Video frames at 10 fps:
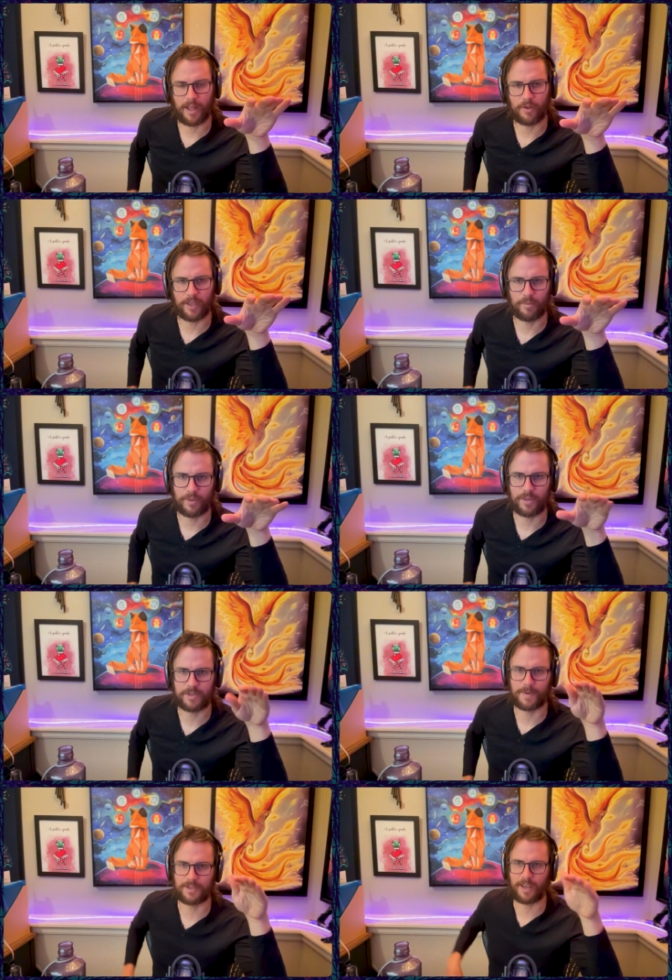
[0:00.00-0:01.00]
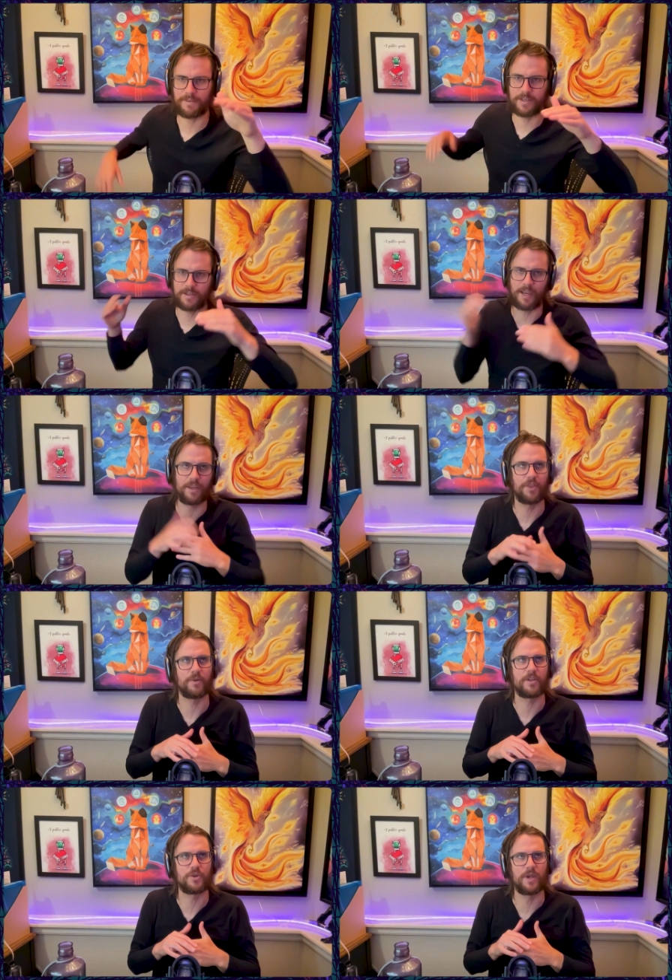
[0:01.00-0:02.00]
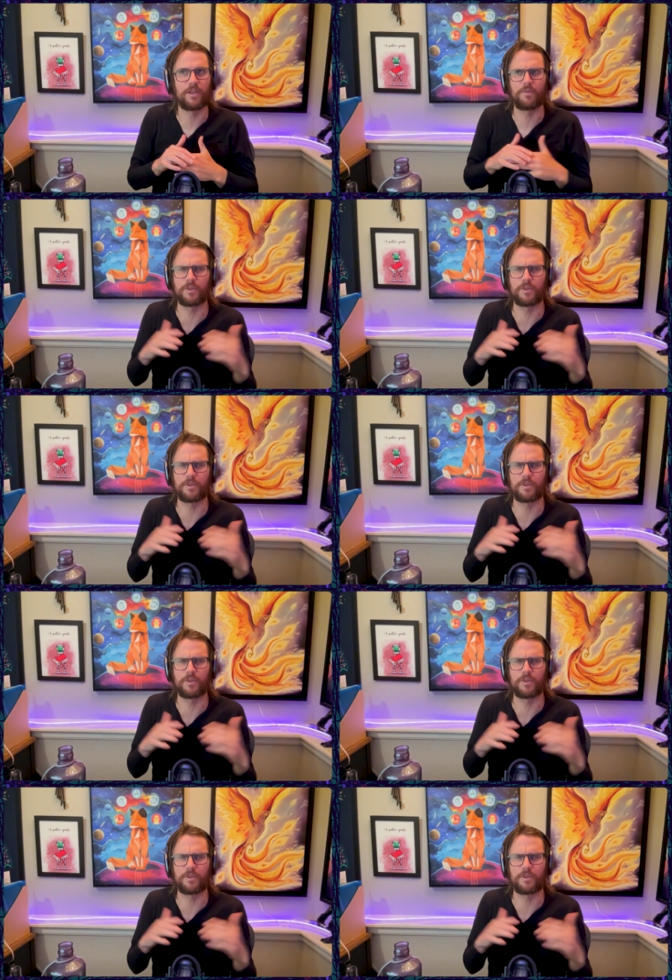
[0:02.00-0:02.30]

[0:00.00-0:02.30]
elegant with this, because I have to stake 32 ETH,